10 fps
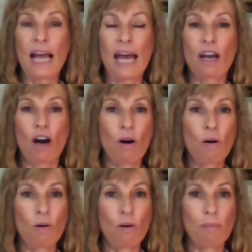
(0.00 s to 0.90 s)
at
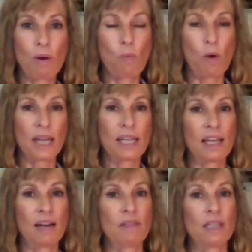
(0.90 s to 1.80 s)
home one
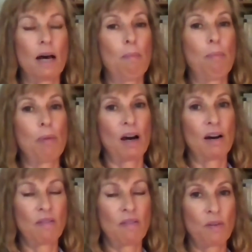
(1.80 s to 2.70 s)
level
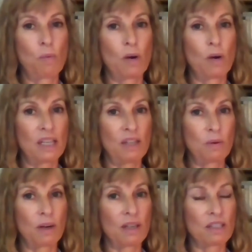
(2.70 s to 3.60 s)
above what you
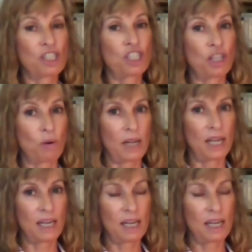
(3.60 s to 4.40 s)
are showing.